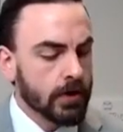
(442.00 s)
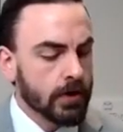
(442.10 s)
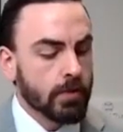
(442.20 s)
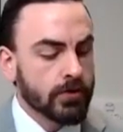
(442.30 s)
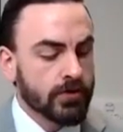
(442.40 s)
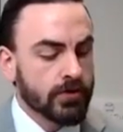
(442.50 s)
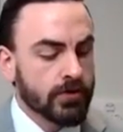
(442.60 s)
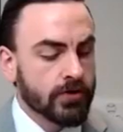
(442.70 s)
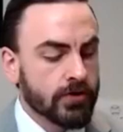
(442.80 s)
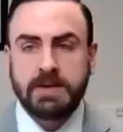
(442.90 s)
So
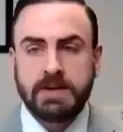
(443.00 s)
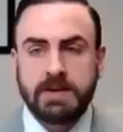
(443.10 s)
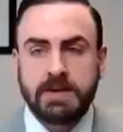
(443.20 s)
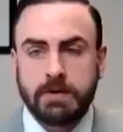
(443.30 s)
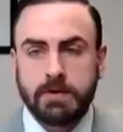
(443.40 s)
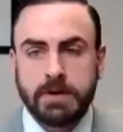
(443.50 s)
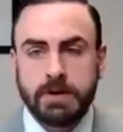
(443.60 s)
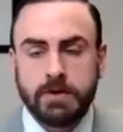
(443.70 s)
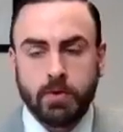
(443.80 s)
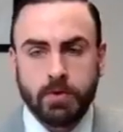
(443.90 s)
when we're selecting
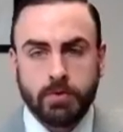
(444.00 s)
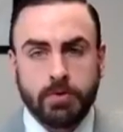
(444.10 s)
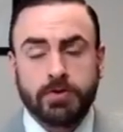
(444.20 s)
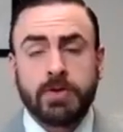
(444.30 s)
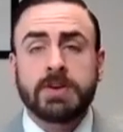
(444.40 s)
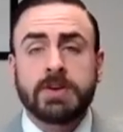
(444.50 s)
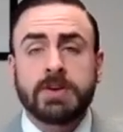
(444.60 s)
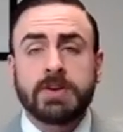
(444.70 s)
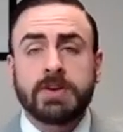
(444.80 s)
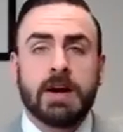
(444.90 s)
criteria or
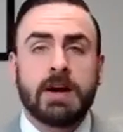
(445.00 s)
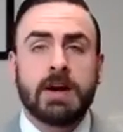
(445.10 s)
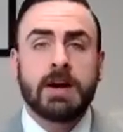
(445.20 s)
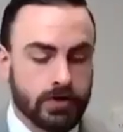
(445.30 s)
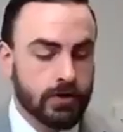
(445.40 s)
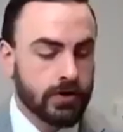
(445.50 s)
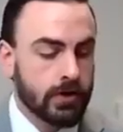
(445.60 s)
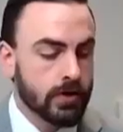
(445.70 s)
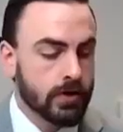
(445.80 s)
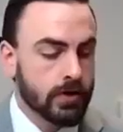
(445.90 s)
we're selecting
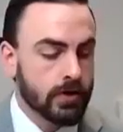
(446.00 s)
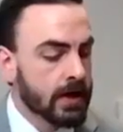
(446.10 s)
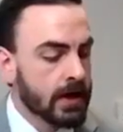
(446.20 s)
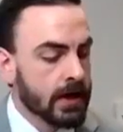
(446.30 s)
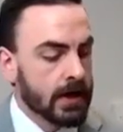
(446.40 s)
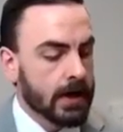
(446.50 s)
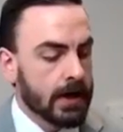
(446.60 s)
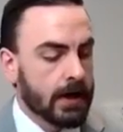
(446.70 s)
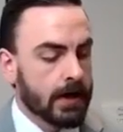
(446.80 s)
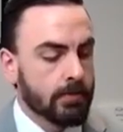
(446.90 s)
content that we want to
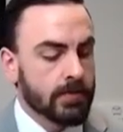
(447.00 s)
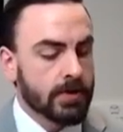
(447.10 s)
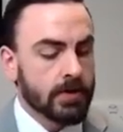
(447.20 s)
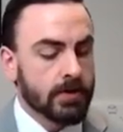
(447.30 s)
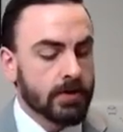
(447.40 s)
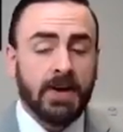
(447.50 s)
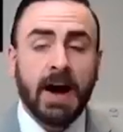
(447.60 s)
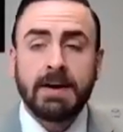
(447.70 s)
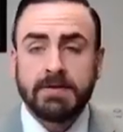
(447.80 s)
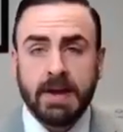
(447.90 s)
curate, there are
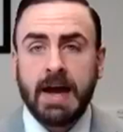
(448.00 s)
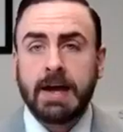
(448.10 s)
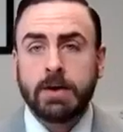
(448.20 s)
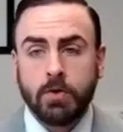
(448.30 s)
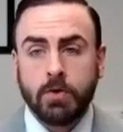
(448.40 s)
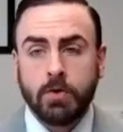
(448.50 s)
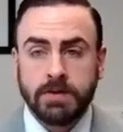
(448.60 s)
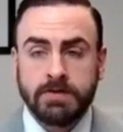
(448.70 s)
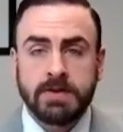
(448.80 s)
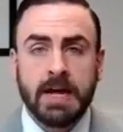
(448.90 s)
5
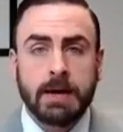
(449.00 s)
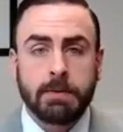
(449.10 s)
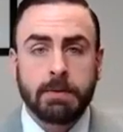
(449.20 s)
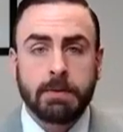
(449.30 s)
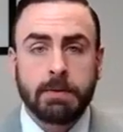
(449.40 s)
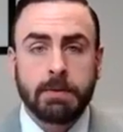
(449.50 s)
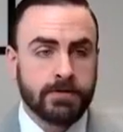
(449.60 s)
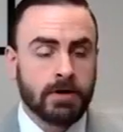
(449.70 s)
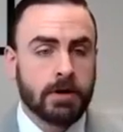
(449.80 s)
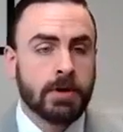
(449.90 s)
categories that I would work from
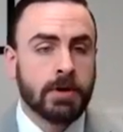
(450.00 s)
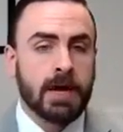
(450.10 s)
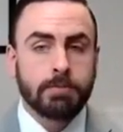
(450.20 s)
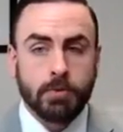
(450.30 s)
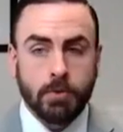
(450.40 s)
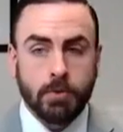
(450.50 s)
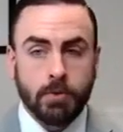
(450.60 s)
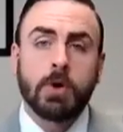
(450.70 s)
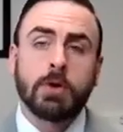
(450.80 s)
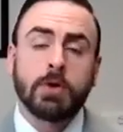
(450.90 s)
and pull
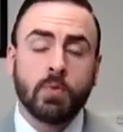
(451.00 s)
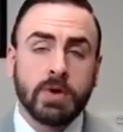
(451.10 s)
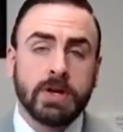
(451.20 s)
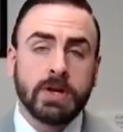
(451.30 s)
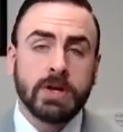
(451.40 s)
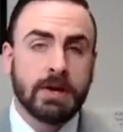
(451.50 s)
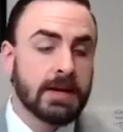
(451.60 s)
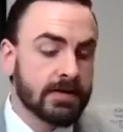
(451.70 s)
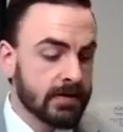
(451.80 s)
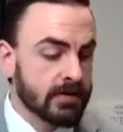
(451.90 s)
articles for on a weekly
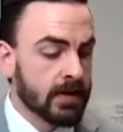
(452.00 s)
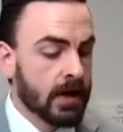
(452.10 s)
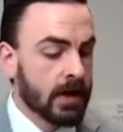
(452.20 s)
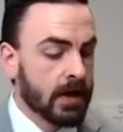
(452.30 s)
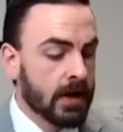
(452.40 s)
basis.